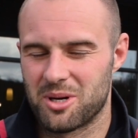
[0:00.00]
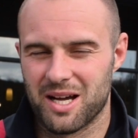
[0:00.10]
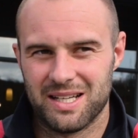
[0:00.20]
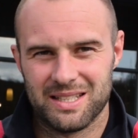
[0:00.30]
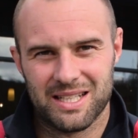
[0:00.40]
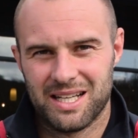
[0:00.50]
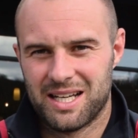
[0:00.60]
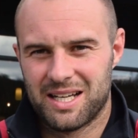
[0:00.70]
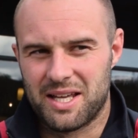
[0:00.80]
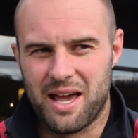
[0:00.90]
But
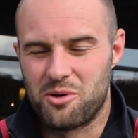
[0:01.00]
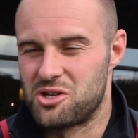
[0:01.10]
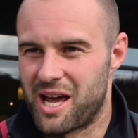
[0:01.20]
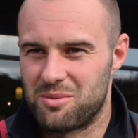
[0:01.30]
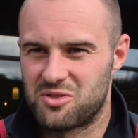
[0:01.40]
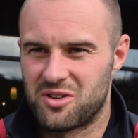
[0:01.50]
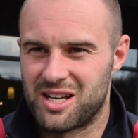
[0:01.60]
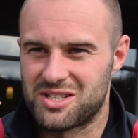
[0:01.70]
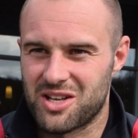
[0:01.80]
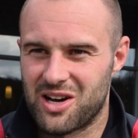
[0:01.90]
yeah, when James
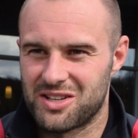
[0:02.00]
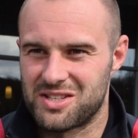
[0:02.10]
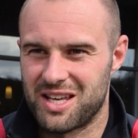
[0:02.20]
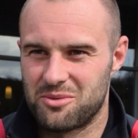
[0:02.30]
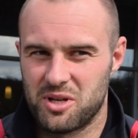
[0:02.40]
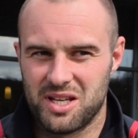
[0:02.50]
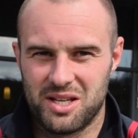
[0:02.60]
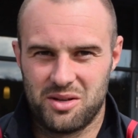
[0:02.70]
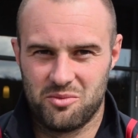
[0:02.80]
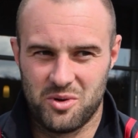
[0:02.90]
first started,
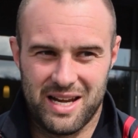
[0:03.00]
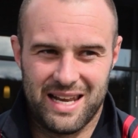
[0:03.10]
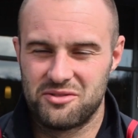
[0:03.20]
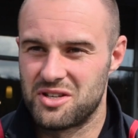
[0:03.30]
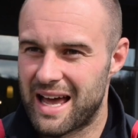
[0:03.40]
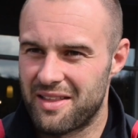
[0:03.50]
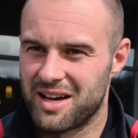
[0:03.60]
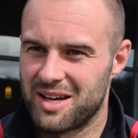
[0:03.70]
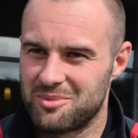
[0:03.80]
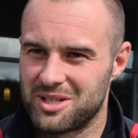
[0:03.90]
we lived
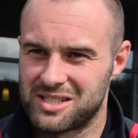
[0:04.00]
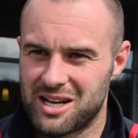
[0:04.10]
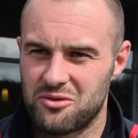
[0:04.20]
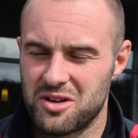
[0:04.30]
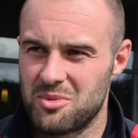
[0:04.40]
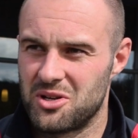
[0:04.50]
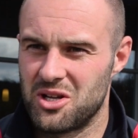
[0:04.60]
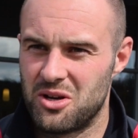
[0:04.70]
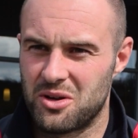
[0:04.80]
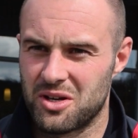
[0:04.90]
together, myself, him and
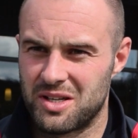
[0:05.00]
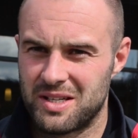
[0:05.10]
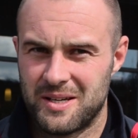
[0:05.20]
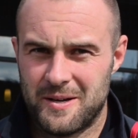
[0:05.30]
Luke, and